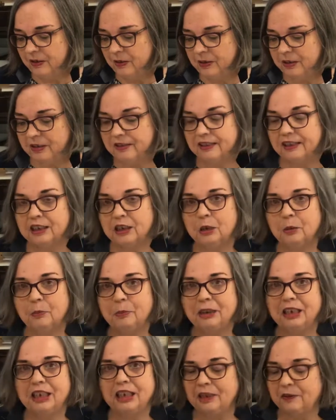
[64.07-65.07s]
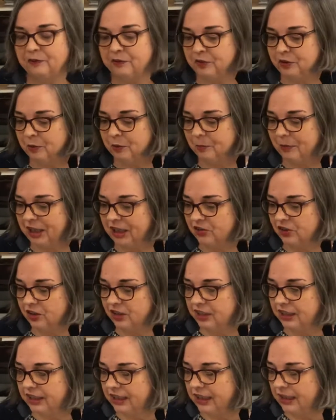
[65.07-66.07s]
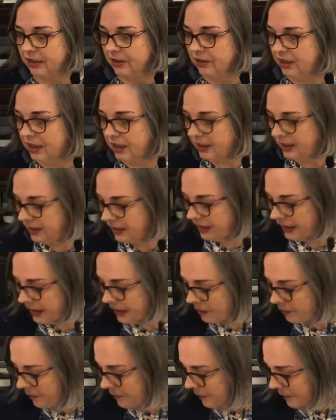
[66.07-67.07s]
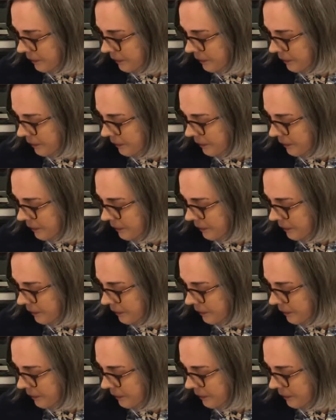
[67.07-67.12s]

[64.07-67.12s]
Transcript: there's a little bit of information there on them.